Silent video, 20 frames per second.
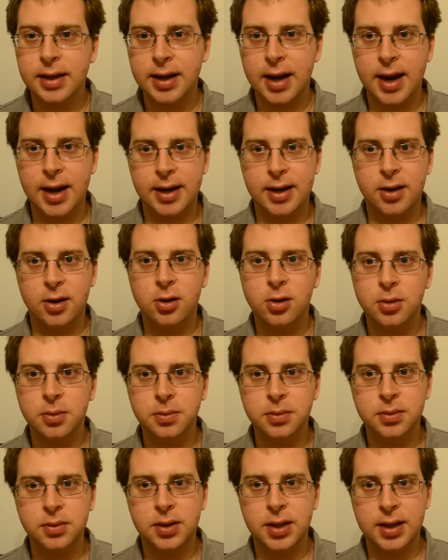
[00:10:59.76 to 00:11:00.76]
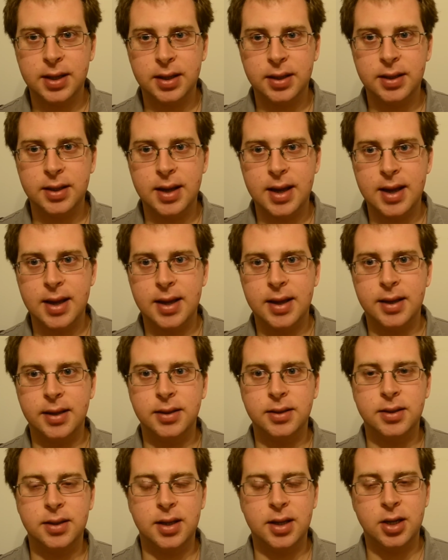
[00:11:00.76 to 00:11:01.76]
that Heidi Klum did
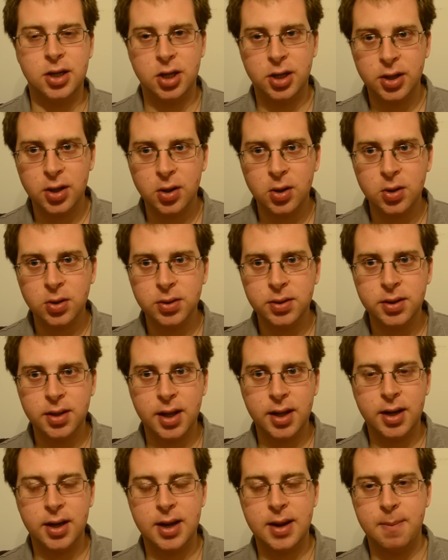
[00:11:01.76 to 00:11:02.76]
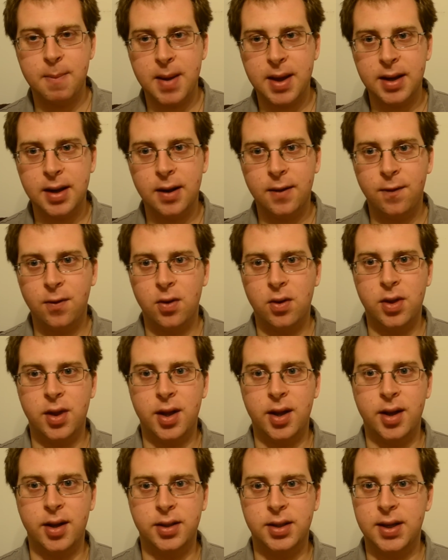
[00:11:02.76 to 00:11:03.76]
is she knows that he made it for
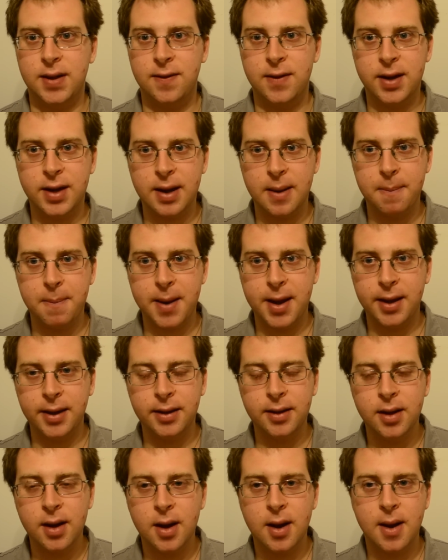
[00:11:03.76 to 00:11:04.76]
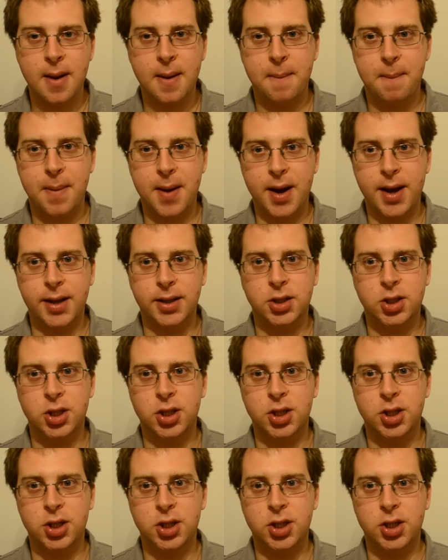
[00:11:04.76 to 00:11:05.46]
the TV campaign, but